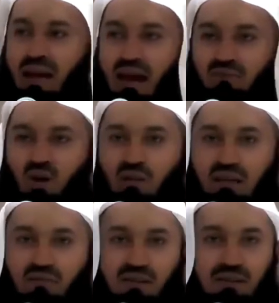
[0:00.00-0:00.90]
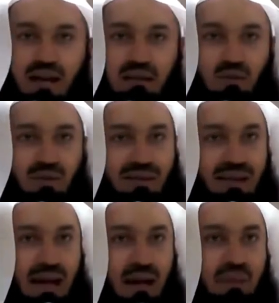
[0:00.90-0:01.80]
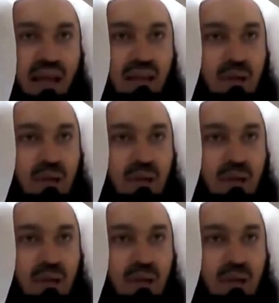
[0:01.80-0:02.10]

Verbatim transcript: have not even started with salam?